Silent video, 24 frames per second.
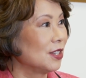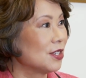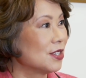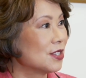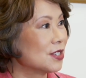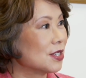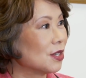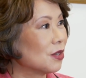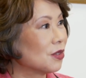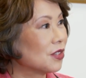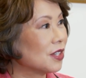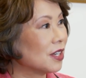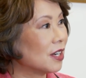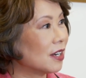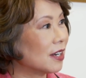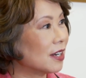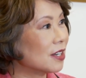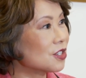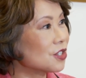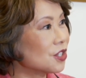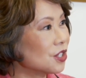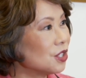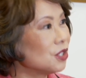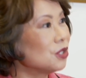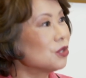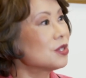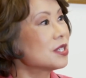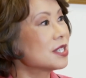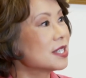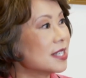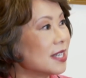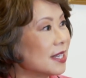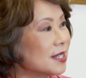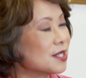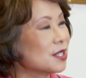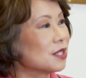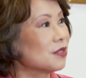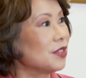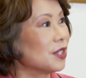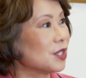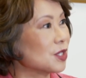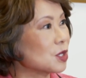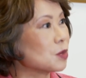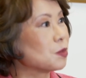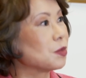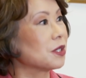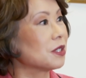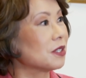So there are two sets of
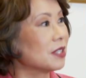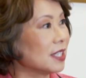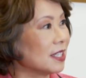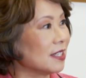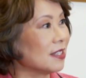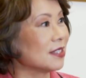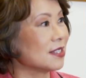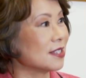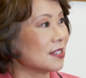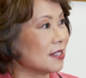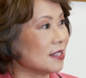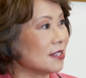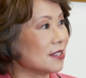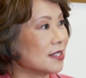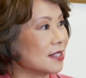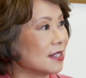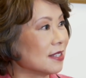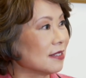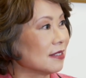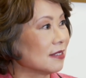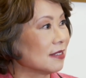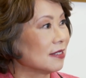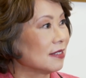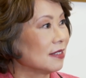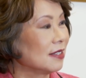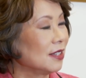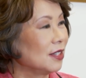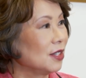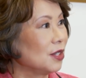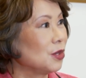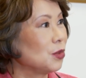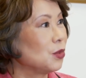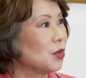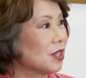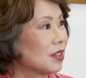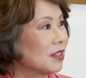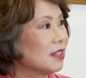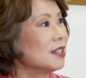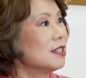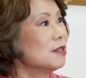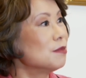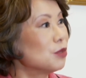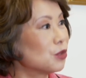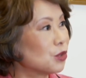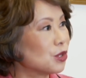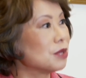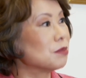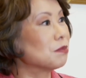experiences with the
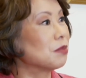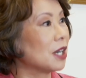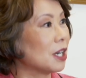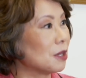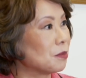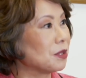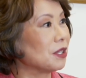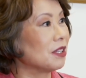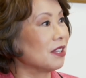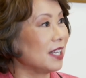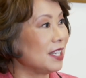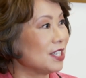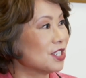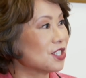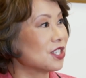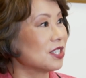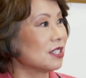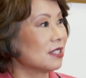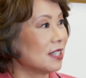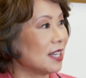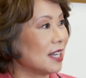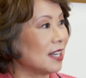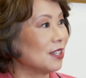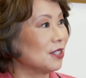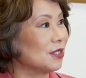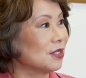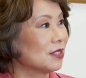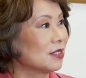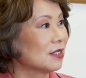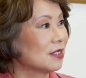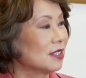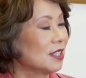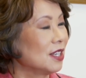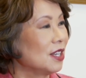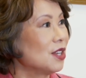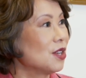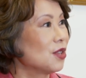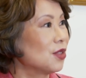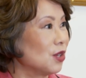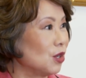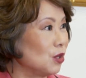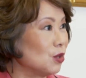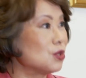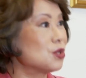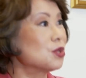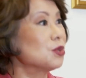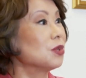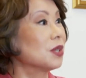immigrant population now,
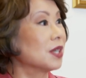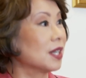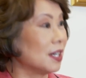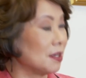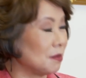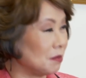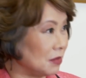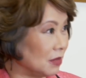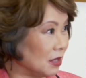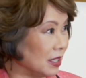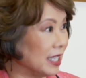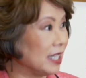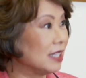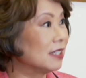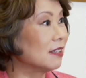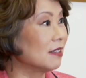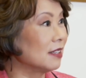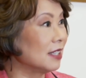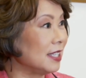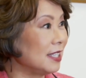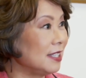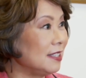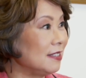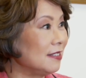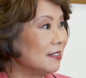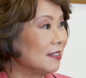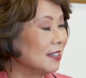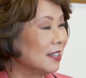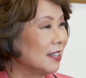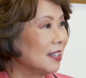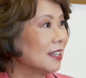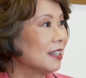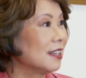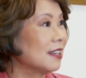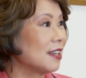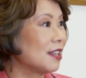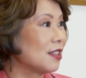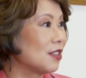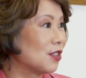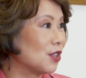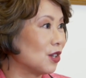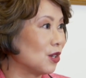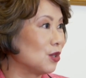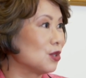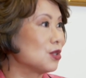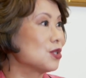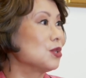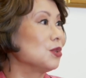those who come legally and
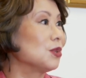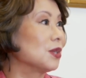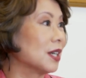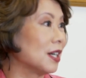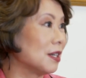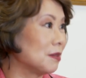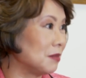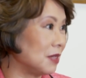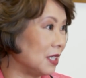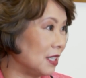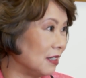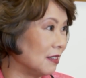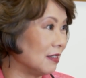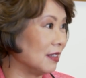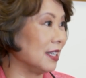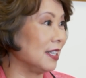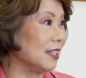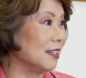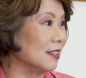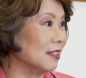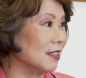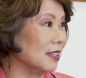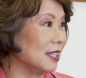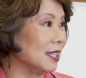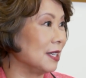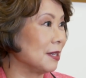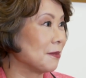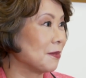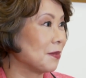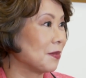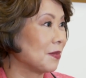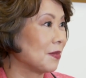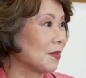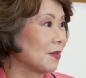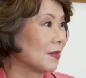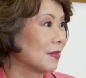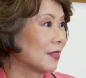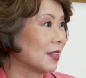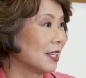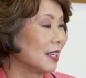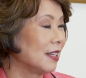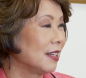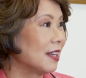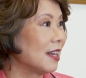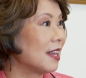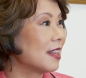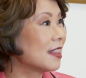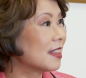those who come illegally.
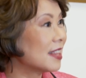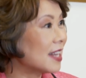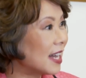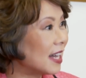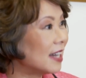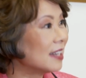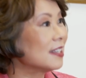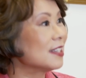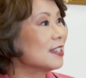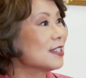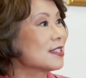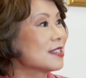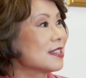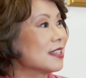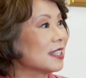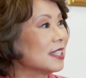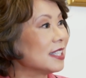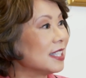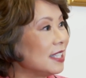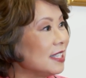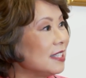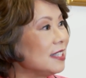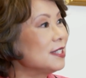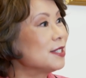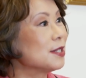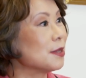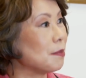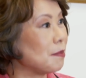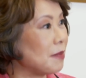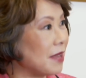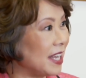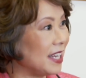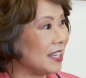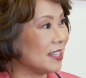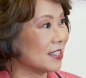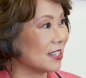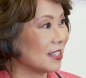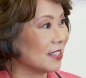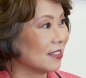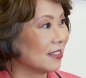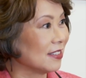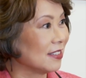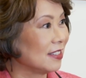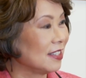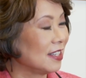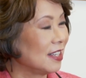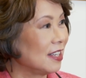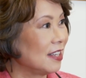And that is the key debate
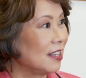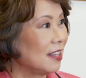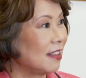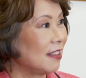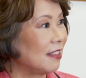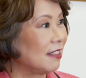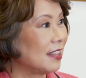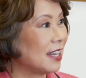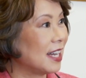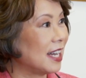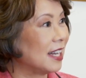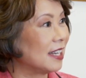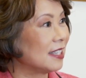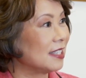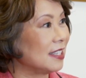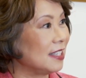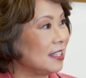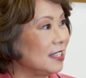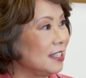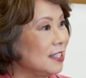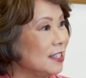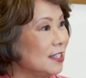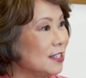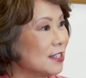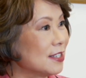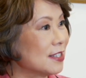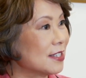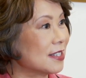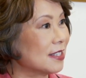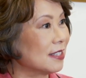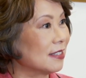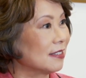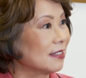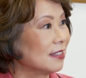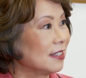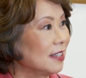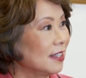that is